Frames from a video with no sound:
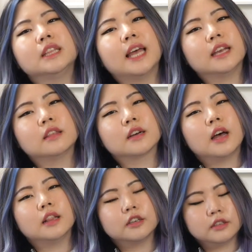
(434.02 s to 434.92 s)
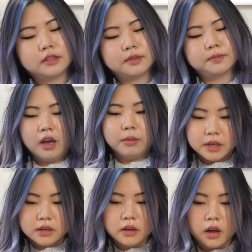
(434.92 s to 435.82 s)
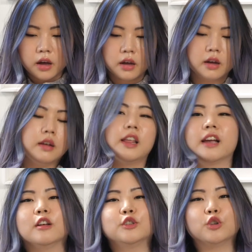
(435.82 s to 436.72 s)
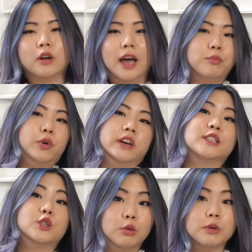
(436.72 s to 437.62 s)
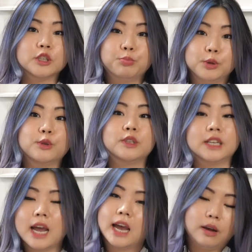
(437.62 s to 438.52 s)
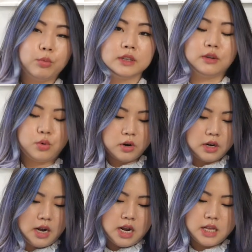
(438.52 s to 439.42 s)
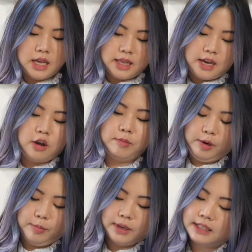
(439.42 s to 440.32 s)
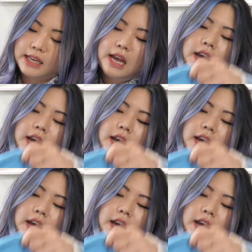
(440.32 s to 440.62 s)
like the colors. I mean, so I'm wearing so much blue today. I wasn't coordinating like that on purpose,